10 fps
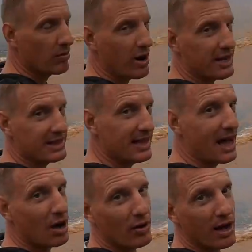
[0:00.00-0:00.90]
Right
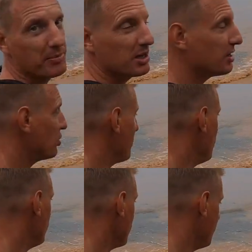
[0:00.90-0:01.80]
now I'm in a
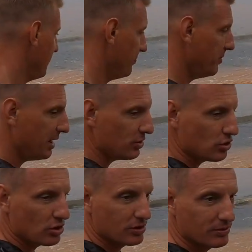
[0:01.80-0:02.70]
Gemeluk
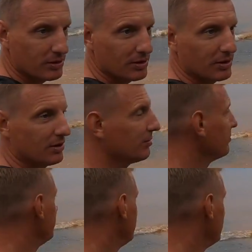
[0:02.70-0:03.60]
beach,
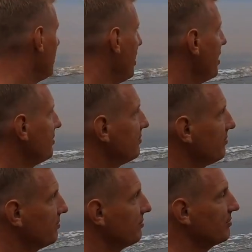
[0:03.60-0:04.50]
and
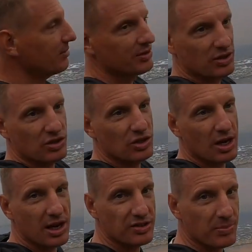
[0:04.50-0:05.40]
this is
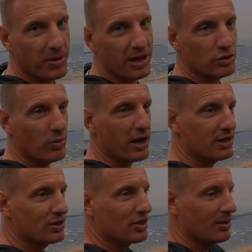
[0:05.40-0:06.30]
another place
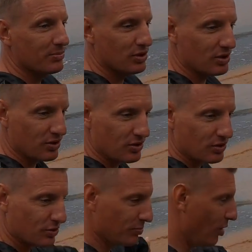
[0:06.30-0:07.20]
where some these
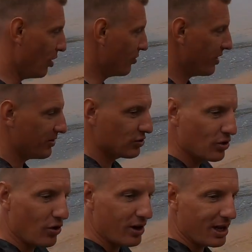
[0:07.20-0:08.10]
small rivers
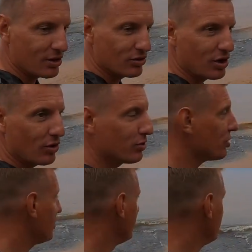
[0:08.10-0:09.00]
going into the
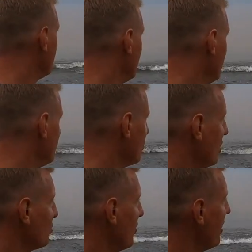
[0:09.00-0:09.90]
ocean. So
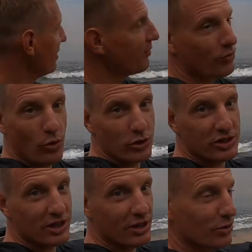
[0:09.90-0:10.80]
that's why the
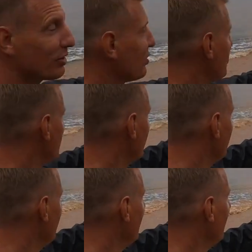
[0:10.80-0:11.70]
water looks
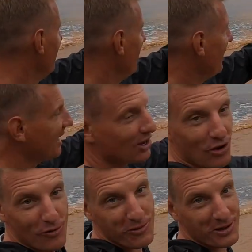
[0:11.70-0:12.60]
like a
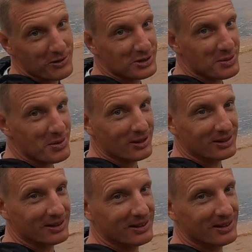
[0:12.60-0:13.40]
coffee with a milk.